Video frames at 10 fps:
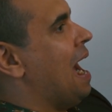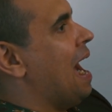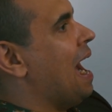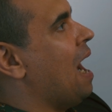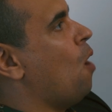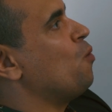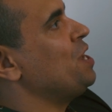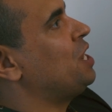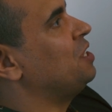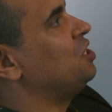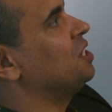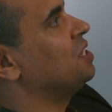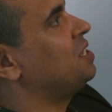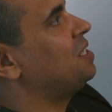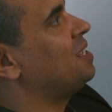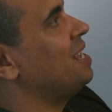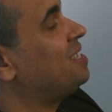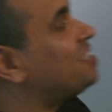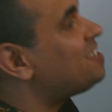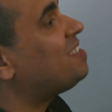how we could just
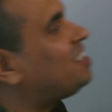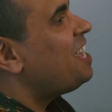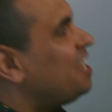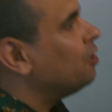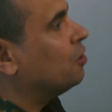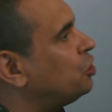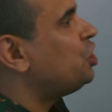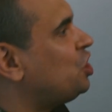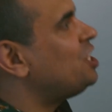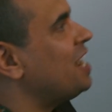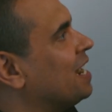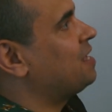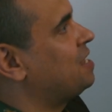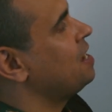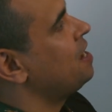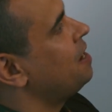steal shit.